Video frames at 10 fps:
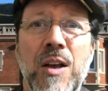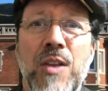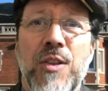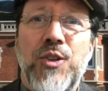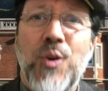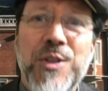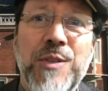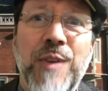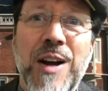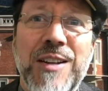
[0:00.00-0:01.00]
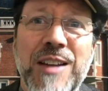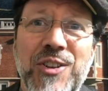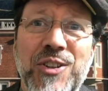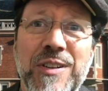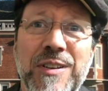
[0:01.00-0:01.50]
The choice of
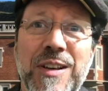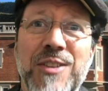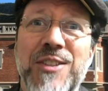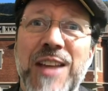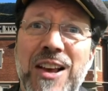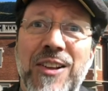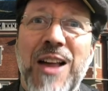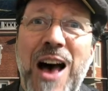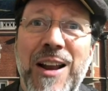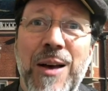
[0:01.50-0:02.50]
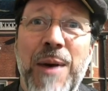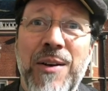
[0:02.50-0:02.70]
architecture can say a lot about